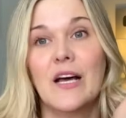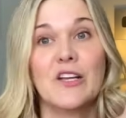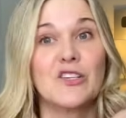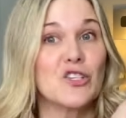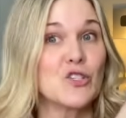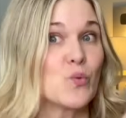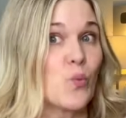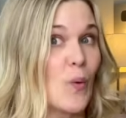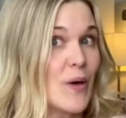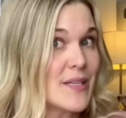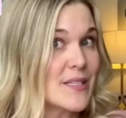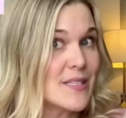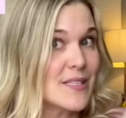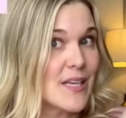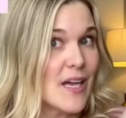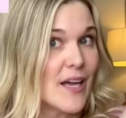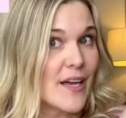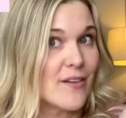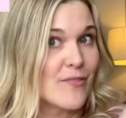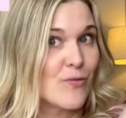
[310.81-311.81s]
just one
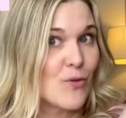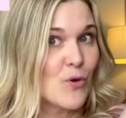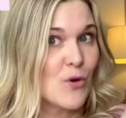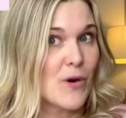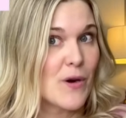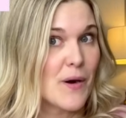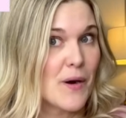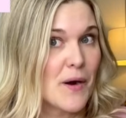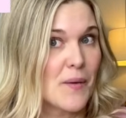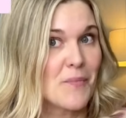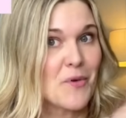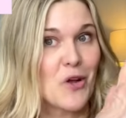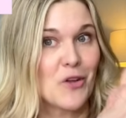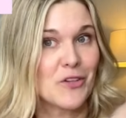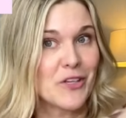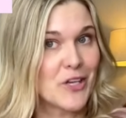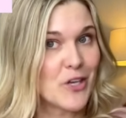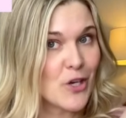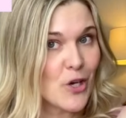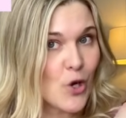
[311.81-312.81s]
side form
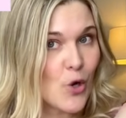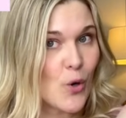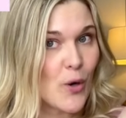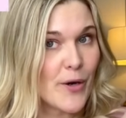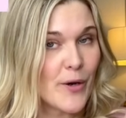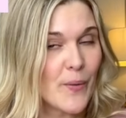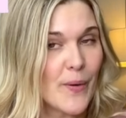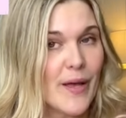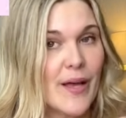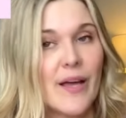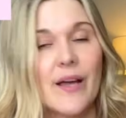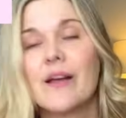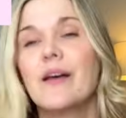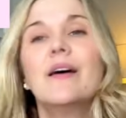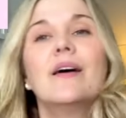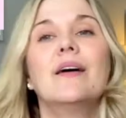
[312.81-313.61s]
called a unicornuate,